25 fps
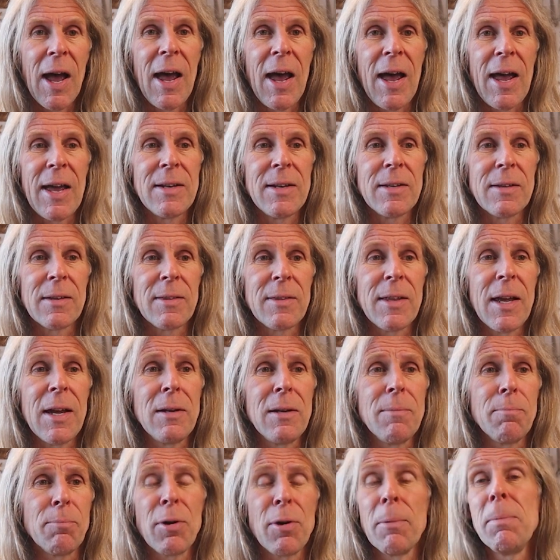And
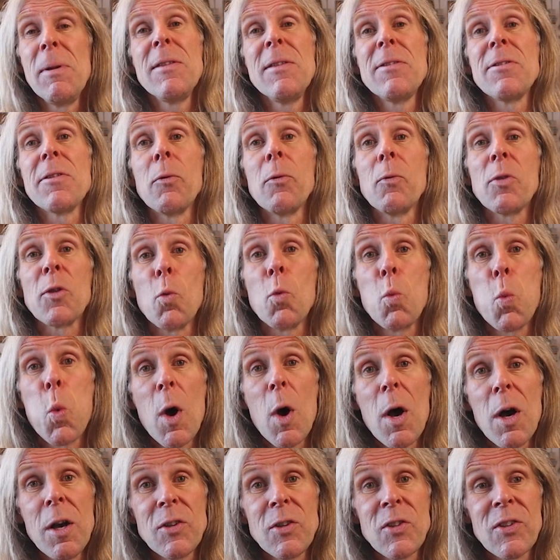then probably the
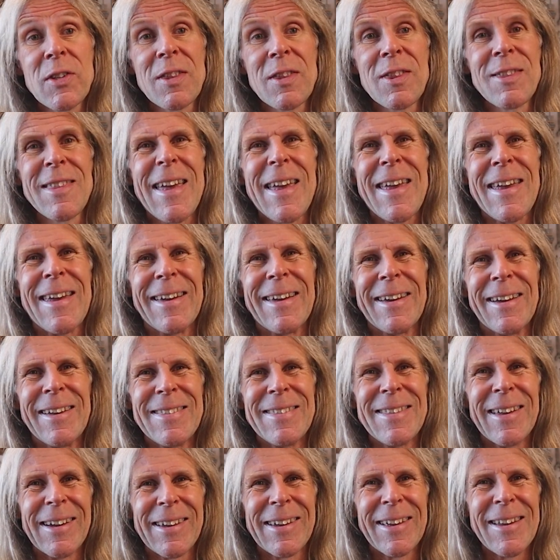worst thing
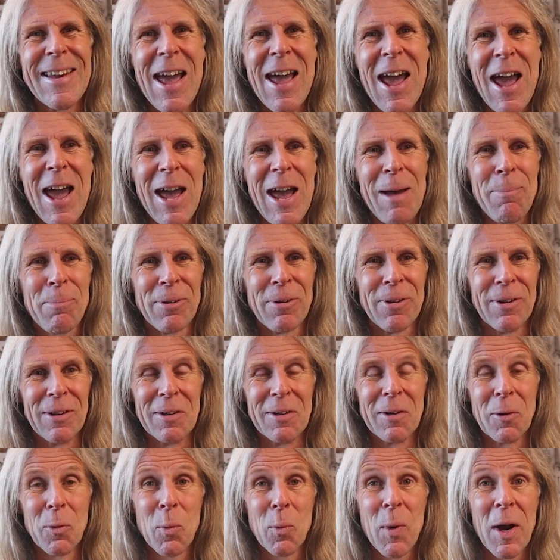that can
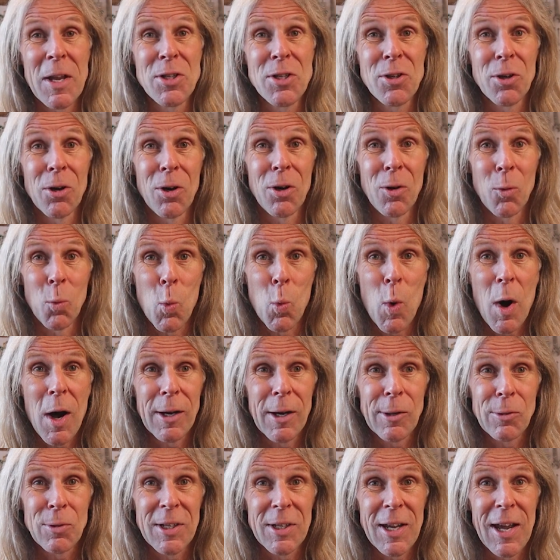happen when you're
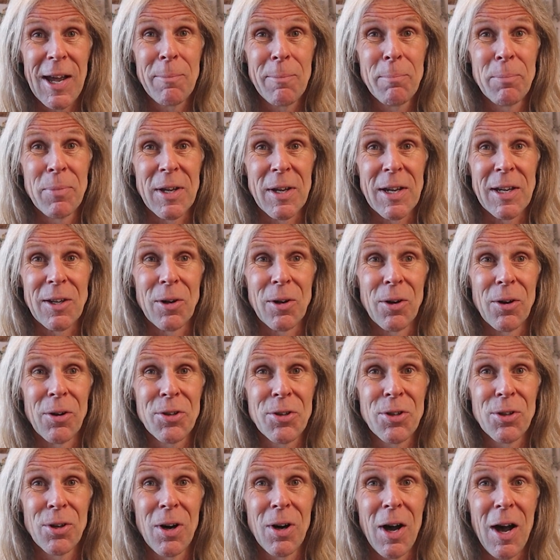wild camping
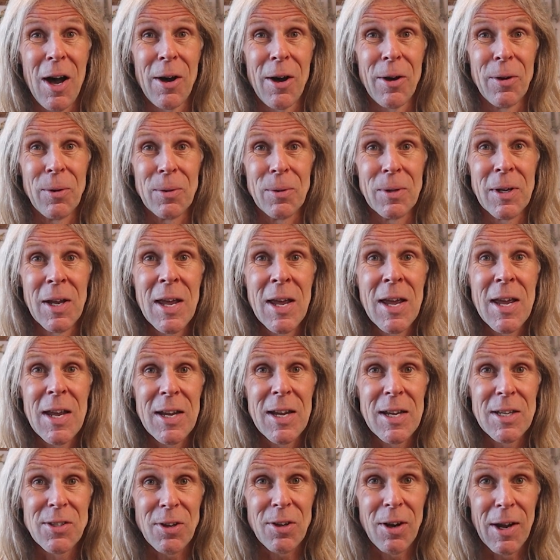on your own
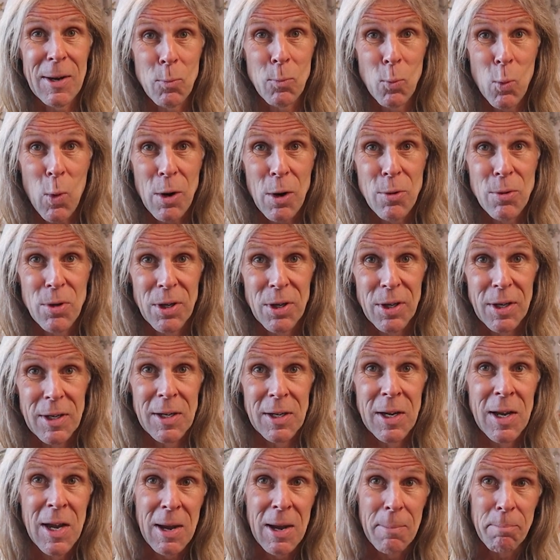is I'm
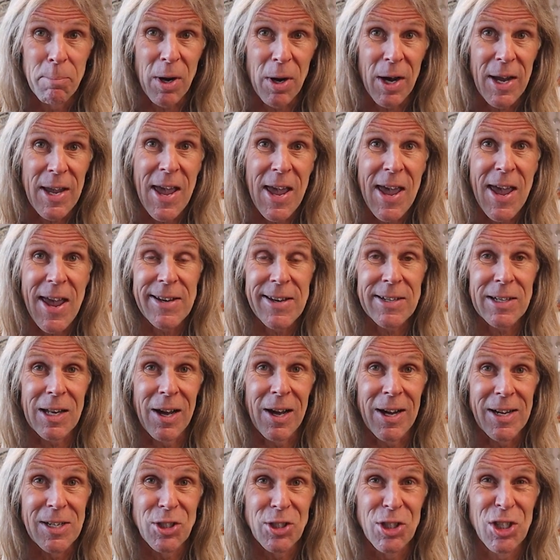woken by
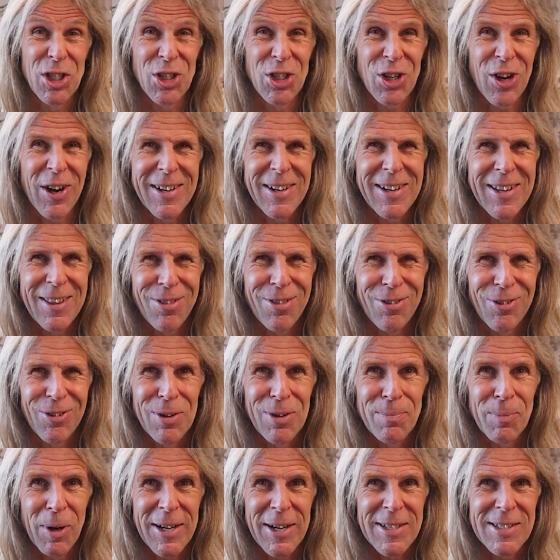headlights shining
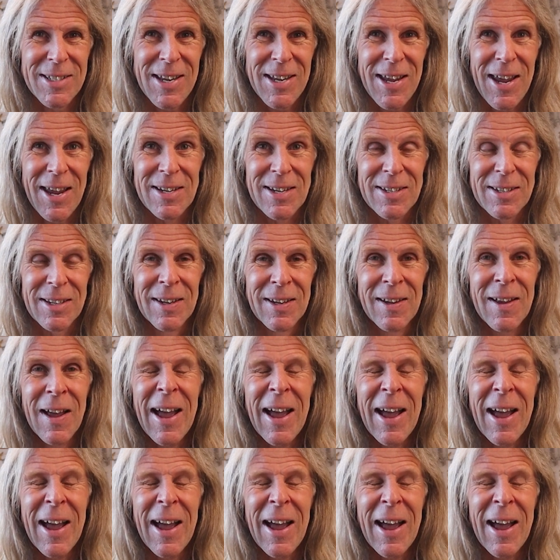through my tent.